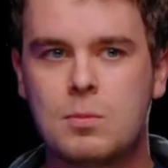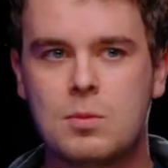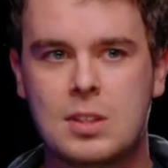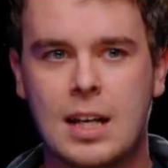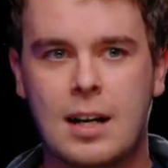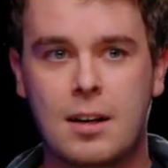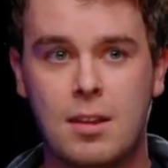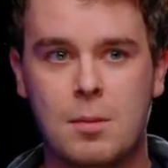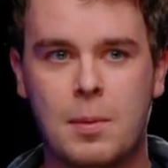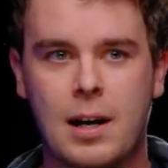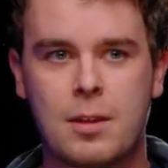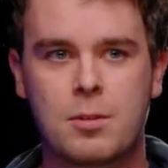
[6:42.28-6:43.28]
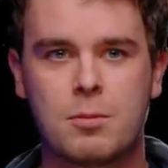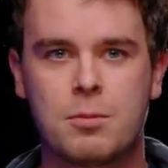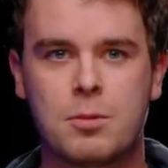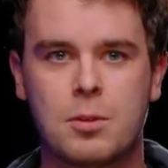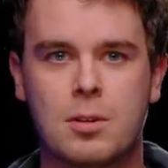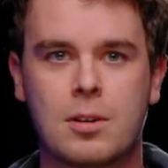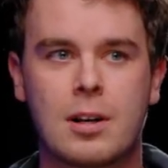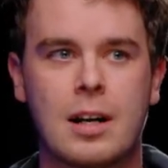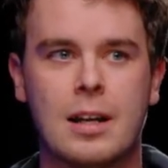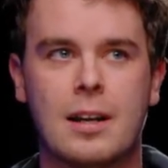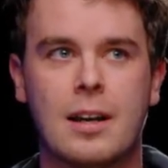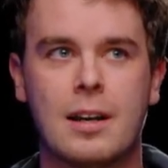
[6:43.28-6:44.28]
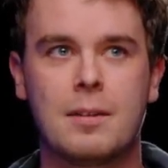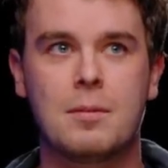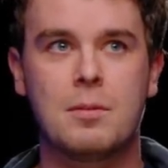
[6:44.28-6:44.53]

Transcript: sat on the bathroom floor and I